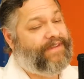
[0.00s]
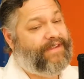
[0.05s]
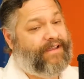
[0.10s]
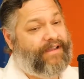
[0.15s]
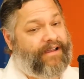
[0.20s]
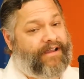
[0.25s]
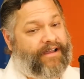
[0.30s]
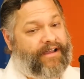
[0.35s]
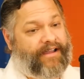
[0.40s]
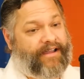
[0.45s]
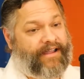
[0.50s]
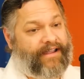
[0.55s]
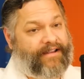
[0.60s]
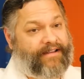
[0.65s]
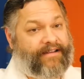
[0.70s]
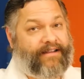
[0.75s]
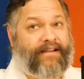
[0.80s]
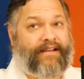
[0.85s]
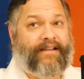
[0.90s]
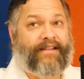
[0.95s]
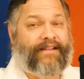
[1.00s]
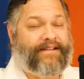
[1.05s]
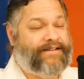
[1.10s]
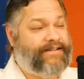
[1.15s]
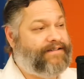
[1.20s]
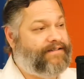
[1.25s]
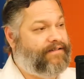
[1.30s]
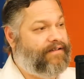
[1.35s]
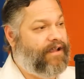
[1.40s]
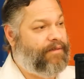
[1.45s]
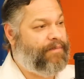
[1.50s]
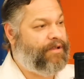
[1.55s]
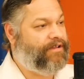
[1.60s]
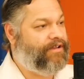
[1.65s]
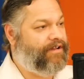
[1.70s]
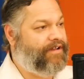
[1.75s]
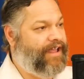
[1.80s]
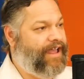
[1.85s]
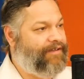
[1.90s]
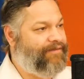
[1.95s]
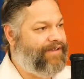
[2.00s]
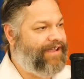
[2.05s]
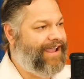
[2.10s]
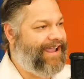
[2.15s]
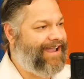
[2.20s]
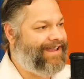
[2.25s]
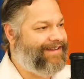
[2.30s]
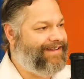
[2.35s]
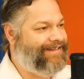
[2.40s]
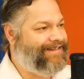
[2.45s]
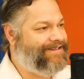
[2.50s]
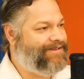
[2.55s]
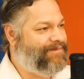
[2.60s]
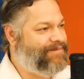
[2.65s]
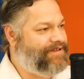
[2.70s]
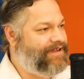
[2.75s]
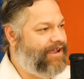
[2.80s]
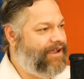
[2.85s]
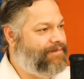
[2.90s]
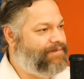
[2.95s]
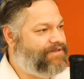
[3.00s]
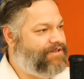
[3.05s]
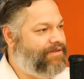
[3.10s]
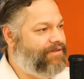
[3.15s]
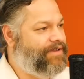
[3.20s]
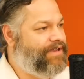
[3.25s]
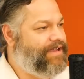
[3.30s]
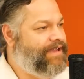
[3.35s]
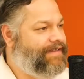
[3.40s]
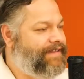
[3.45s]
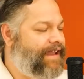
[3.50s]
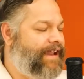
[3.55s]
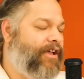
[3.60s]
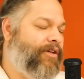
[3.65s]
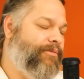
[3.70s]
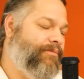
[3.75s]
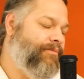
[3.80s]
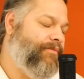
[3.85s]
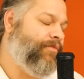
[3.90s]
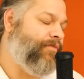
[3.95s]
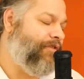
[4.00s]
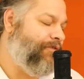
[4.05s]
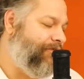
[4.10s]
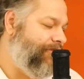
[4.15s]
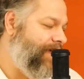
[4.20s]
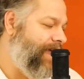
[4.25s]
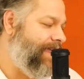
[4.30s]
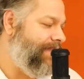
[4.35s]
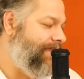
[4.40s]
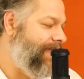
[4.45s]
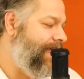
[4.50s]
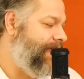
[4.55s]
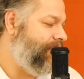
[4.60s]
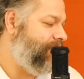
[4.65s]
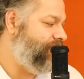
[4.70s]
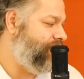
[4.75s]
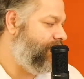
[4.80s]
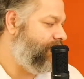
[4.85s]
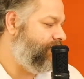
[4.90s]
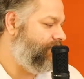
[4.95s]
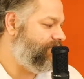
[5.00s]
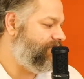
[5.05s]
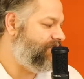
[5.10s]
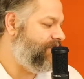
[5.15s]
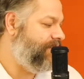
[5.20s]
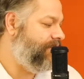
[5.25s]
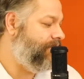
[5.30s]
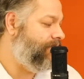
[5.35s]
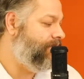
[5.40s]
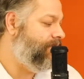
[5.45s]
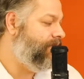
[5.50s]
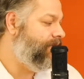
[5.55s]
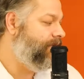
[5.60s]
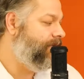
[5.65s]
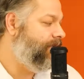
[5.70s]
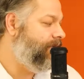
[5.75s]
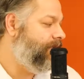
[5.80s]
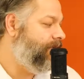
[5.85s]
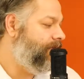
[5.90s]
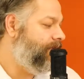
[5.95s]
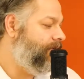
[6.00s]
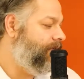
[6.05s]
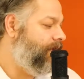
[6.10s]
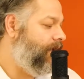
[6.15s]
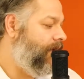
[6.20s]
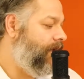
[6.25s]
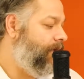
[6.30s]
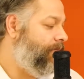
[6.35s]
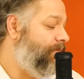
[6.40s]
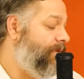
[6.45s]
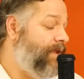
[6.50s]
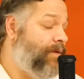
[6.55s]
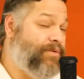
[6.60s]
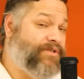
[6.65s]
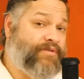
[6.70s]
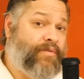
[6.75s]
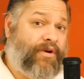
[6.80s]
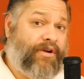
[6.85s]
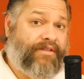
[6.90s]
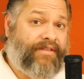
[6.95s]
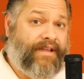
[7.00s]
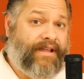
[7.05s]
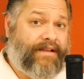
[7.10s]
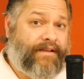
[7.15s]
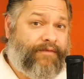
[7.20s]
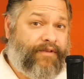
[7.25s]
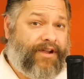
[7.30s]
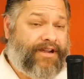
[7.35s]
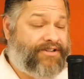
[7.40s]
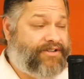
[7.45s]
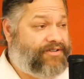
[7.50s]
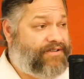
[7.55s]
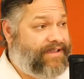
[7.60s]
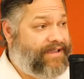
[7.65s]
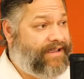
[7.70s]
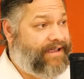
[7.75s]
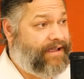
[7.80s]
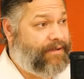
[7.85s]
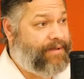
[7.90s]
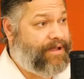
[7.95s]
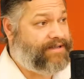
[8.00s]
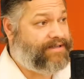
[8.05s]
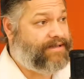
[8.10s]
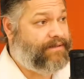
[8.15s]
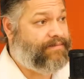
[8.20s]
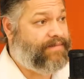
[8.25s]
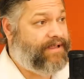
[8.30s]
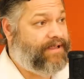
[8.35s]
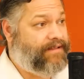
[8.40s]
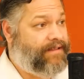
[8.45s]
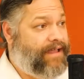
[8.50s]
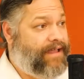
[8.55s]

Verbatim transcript: Uh, and uh, I'm a little heavy-handed sometimes, so that helped refine that general skill. Um, it was worth it. If you guys are thinking about something